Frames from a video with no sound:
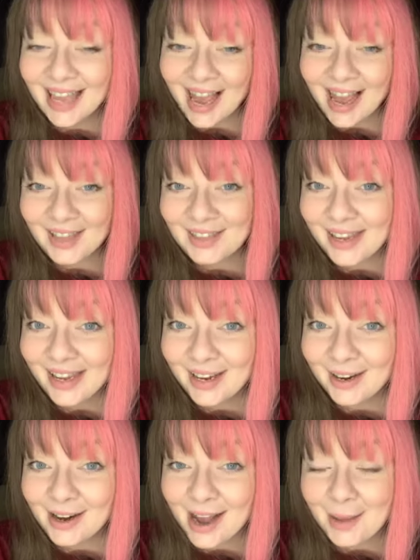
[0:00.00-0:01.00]
Hi
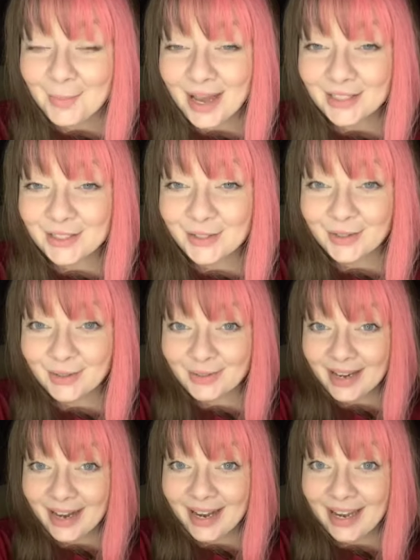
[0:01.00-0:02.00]
there, I'm Astra
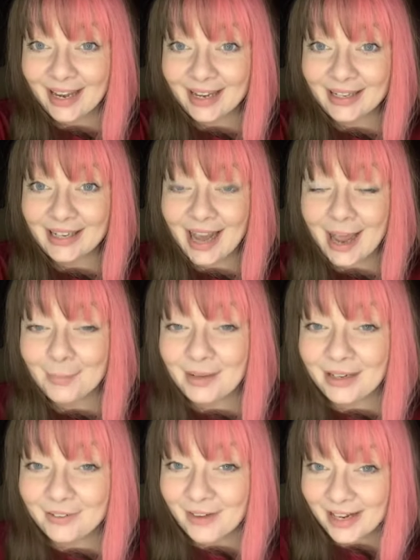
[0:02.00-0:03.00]
Luna and I'm
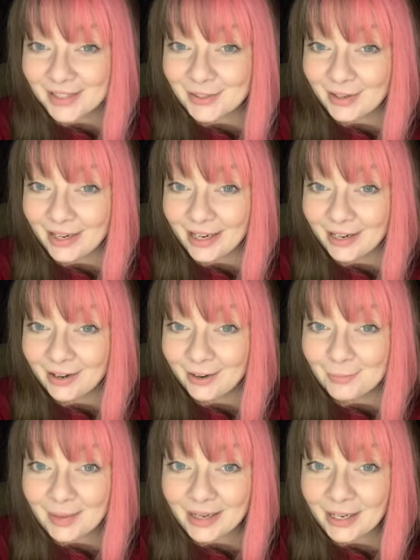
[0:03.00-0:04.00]
an advisor
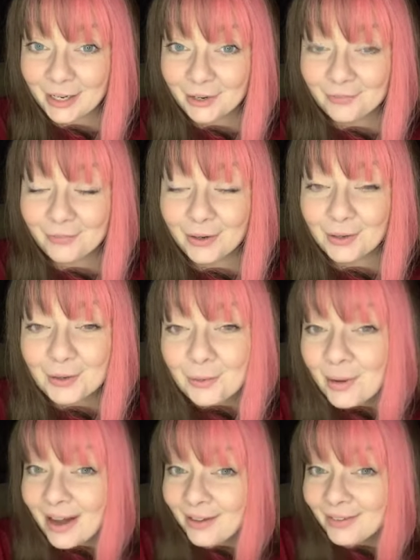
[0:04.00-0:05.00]
here. I've been here for a
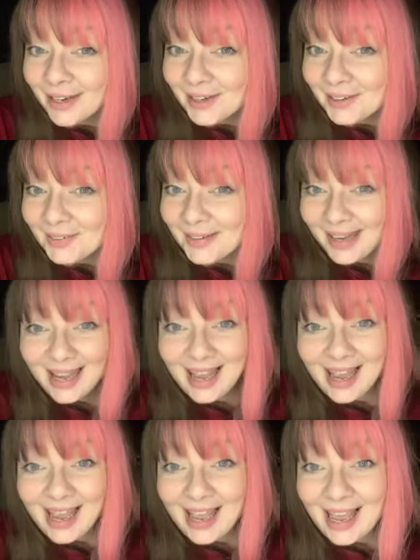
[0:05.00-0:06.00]
little while now
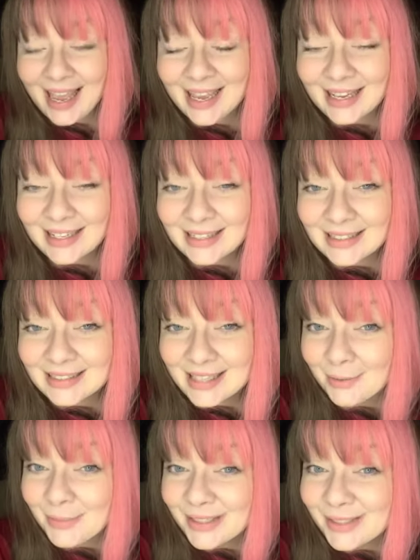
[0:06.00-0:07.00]
and
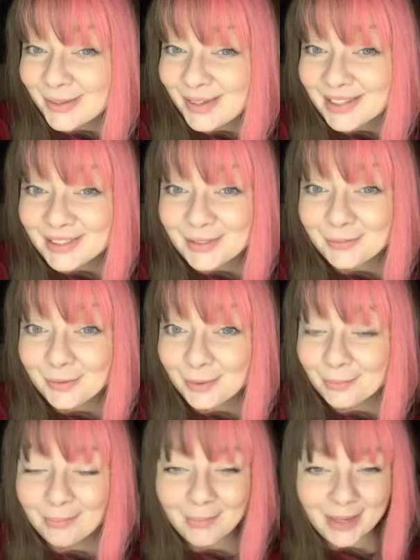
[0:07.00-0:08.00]
I've been doing this
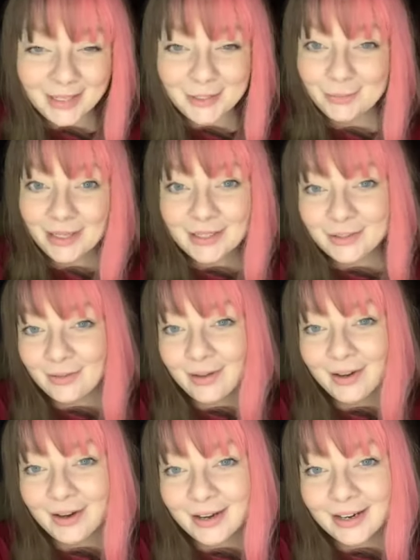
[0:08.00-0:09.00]
for much, much
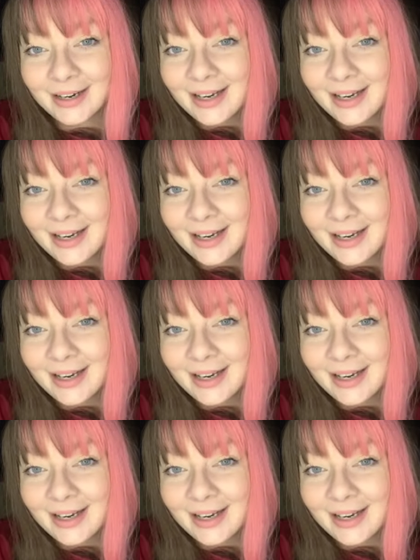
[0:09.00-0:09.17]
longer.